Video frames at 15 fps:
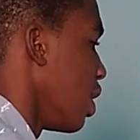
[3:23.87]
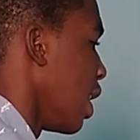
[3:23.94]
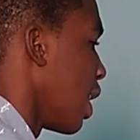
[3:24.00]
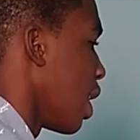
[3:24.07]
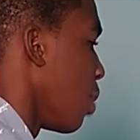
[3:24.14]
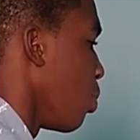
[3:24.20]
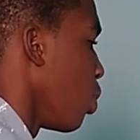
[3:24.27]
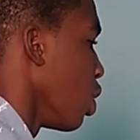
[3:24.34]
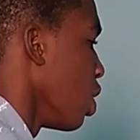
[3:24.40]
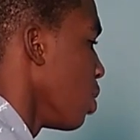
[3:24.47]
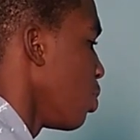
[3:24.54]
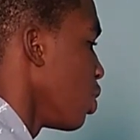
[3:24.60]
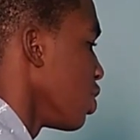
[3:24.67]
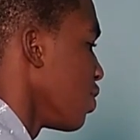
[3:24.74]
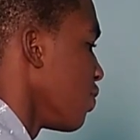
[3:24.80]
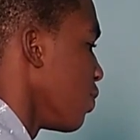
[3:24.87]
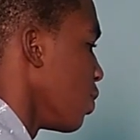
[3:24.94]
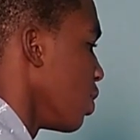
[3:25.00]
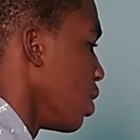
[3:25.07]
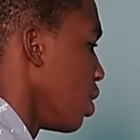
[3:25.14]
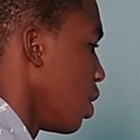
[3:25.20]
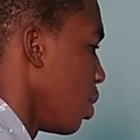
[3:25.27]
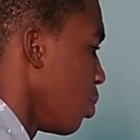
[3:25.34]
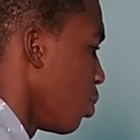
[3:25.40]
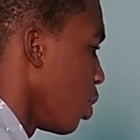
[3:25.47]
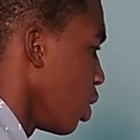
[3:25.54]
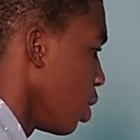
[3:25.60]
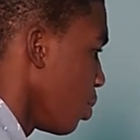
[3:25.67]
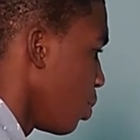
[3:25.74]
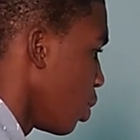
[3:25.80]
Like purposeful,
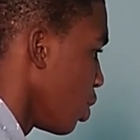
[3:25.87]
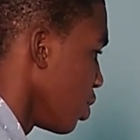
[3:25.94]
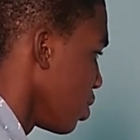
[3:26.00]
right?